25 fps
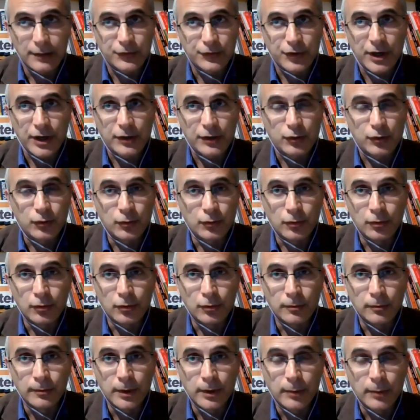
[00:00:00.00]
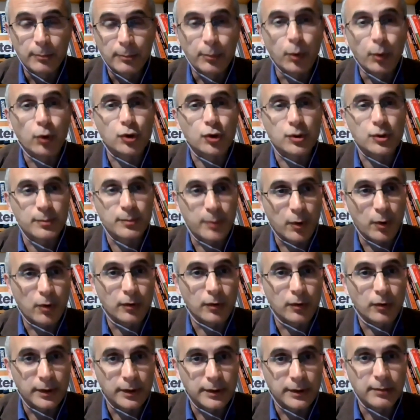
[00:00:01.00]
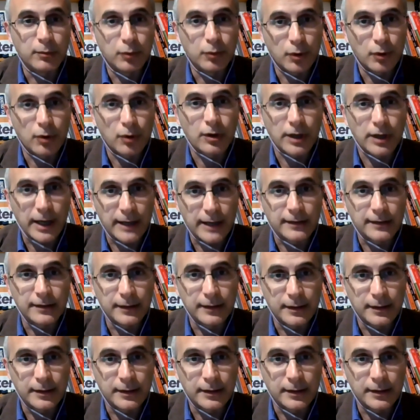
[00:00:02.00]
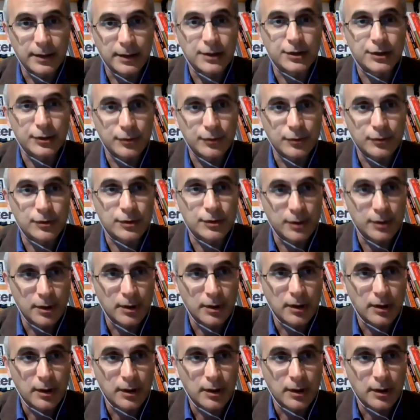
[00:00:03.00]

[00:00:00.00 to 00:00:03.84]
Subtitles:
try to postpone the bureaucratic issues